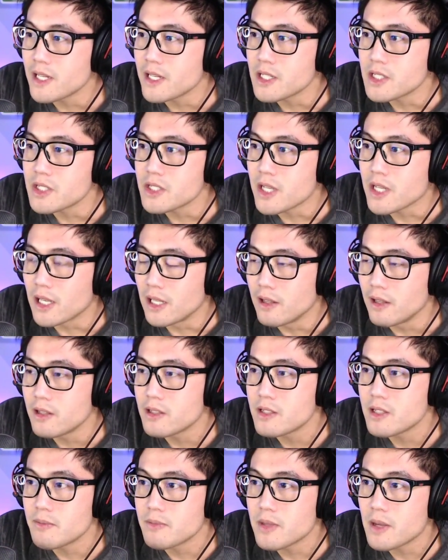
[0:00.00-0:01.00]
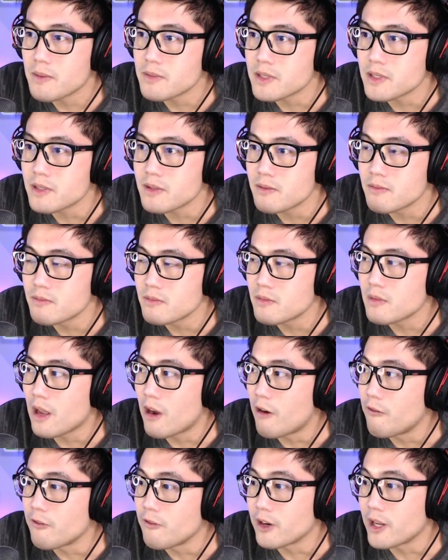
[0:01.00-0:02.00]
It's just I sometimes I'll
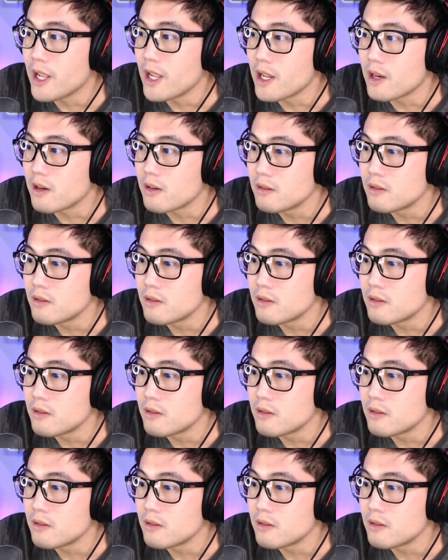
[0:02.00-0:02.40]
forget.